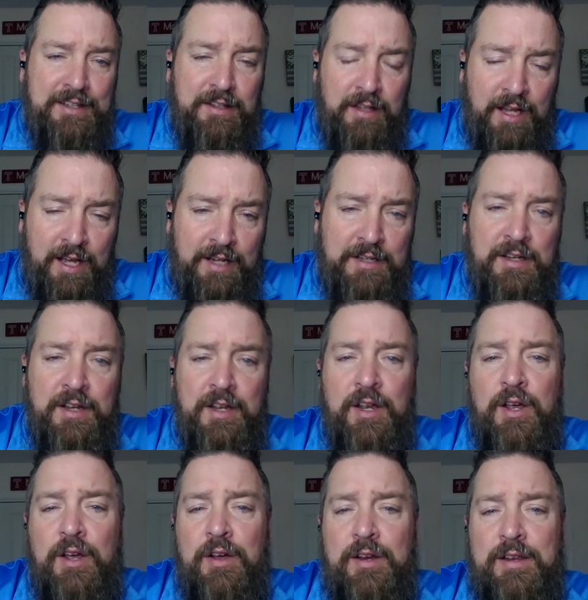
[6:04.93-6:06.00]
luck
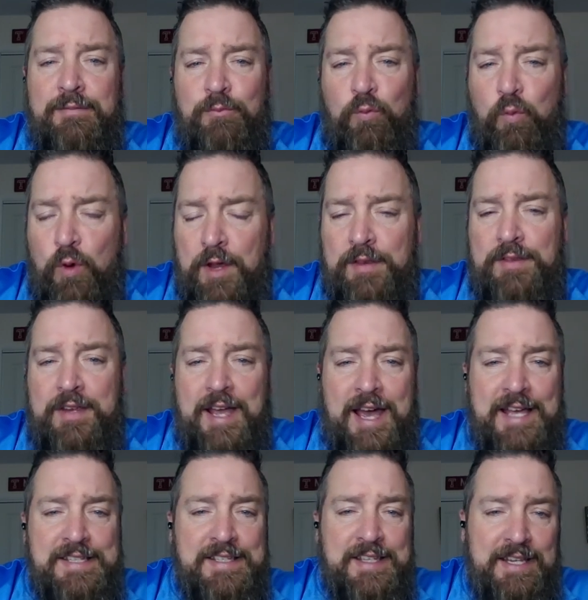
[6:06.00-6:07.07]
with
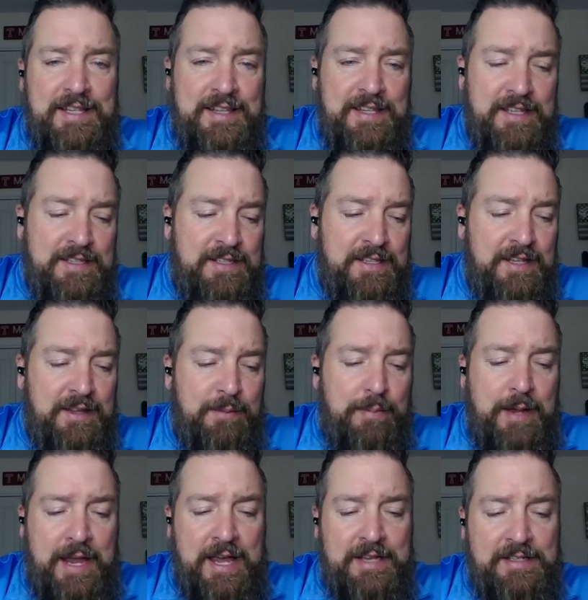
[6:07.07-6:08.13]
guys like this in the
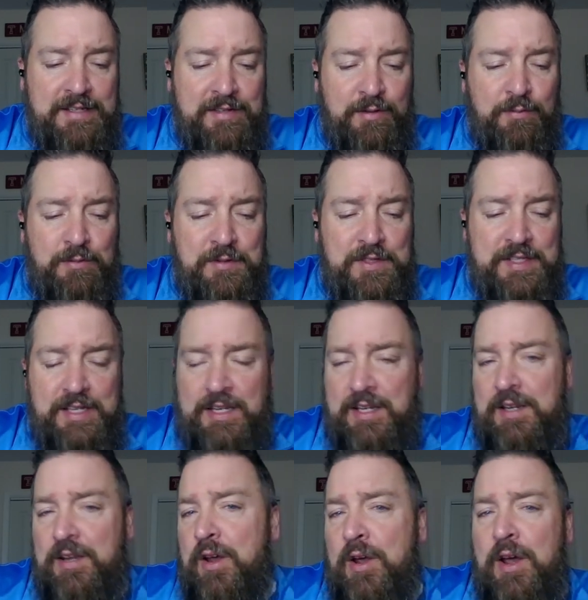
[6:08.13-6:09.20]
past, so we'll
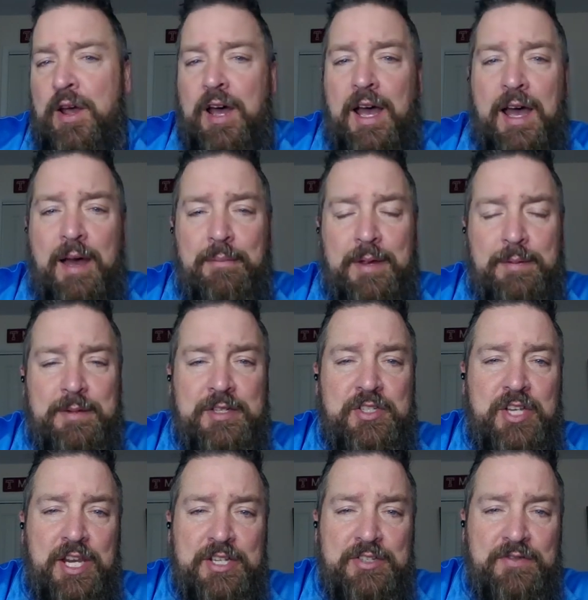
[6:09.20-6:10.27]
see. Maybe a
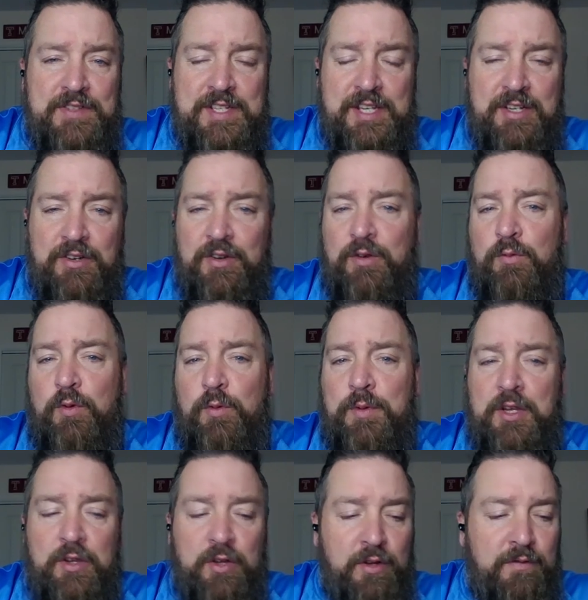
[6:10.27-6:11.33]
change of scenery will be
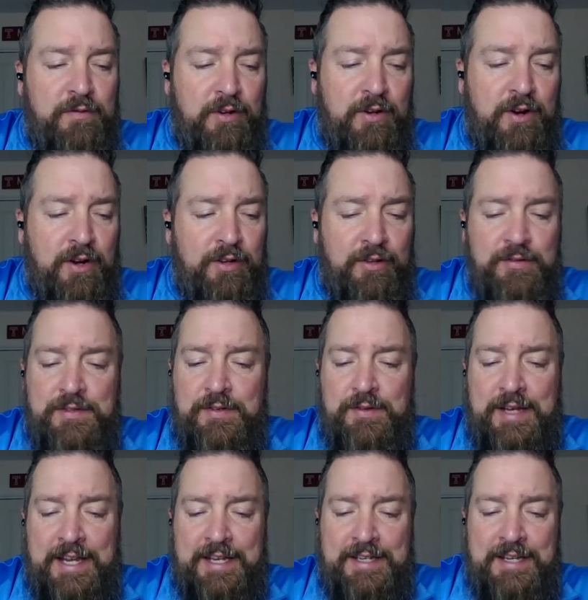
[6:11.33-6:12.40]
good for Carlos
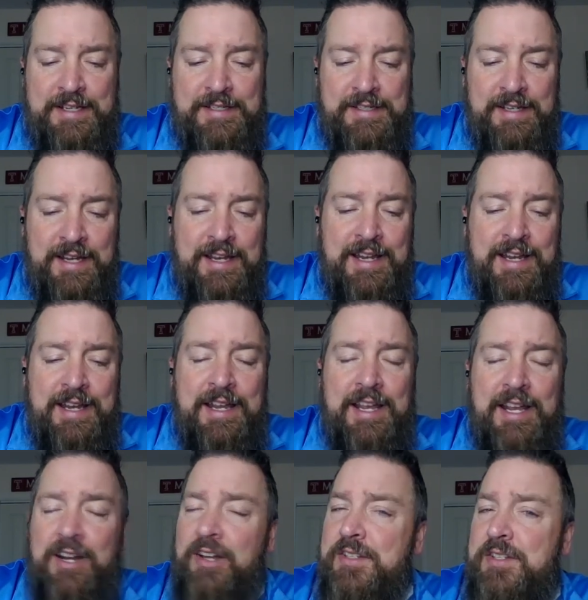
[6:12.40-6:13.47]
Hernandez.
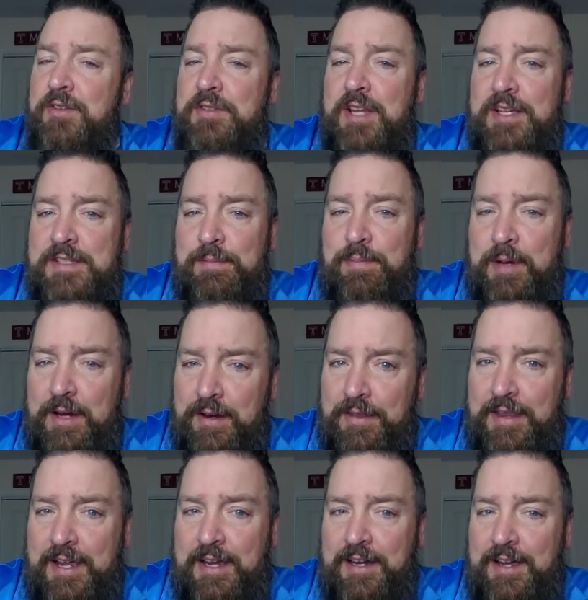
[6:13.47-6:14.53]
It also does appear
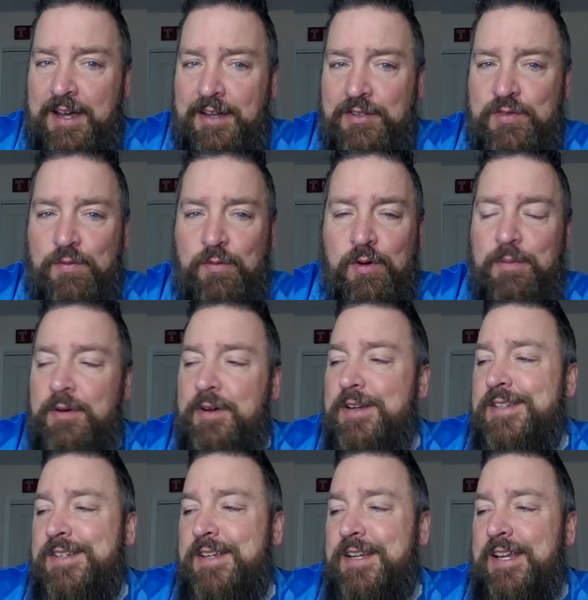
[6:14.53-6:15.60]
that Kyle Schwarber
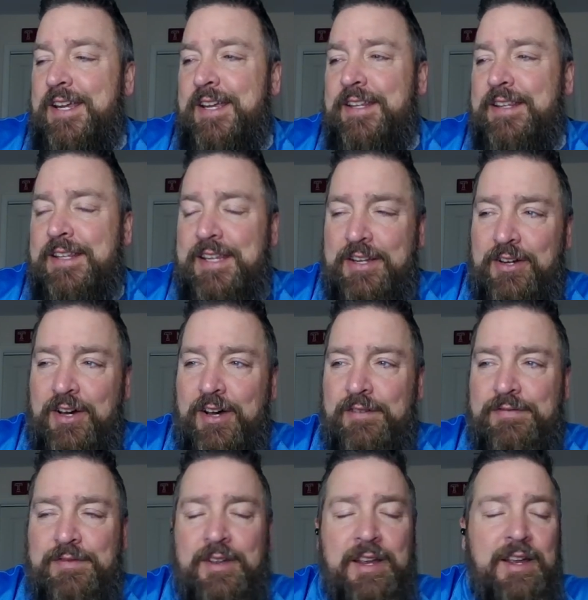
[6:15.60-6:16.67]
is going to hit leadoff.